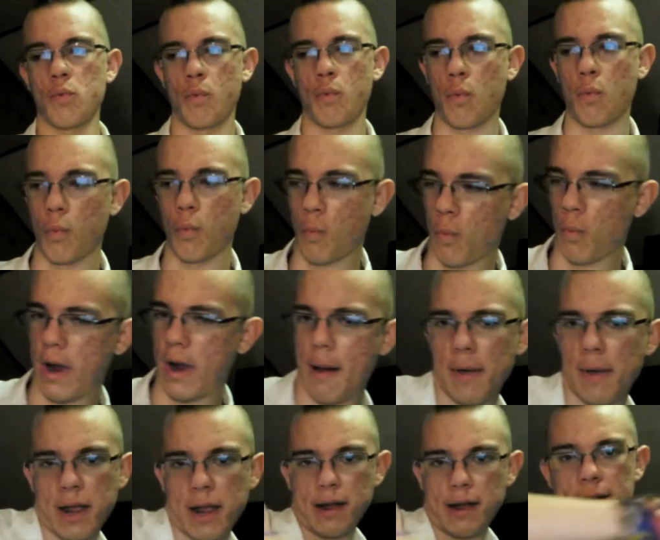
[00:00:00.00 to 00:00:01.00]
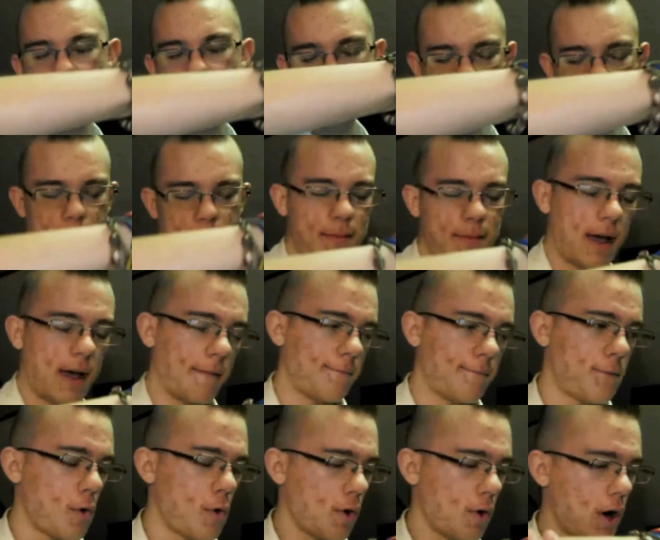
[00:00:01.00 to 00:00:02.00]
ramming my
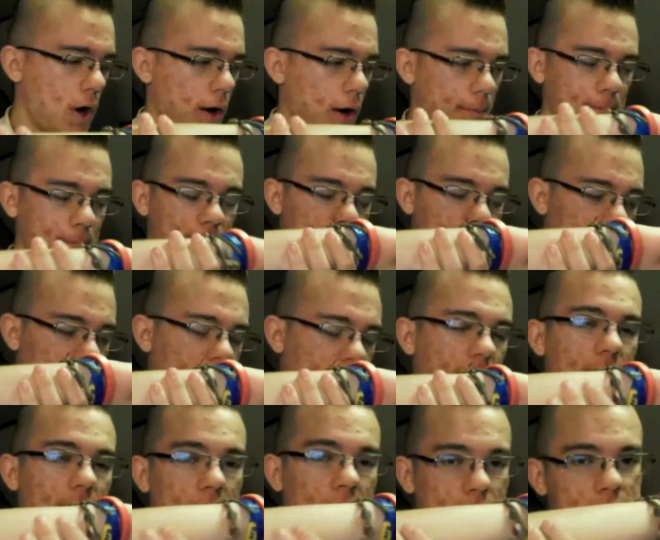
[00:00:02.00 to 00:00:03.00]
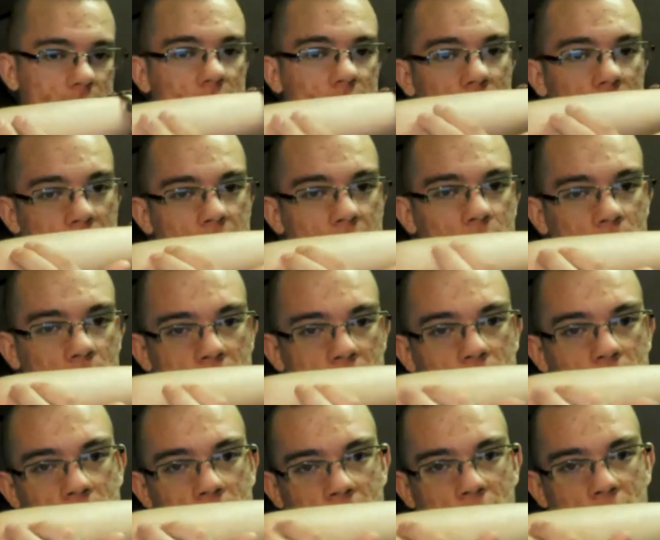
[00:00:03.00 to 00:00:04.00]
forearm into that right
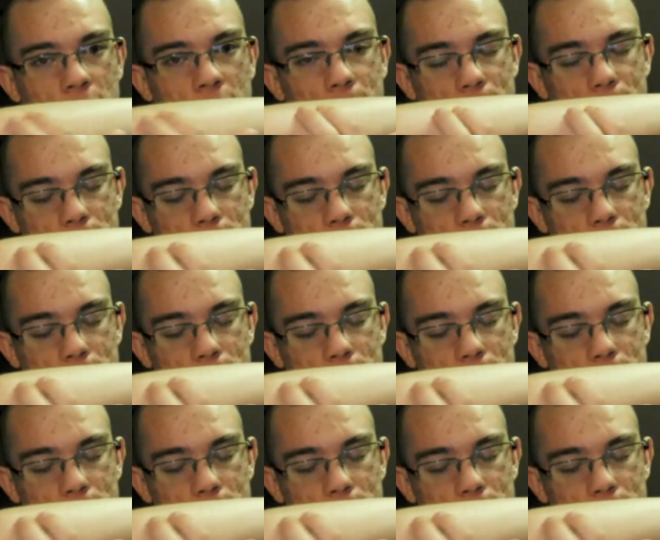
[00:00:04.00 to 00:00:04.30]
there,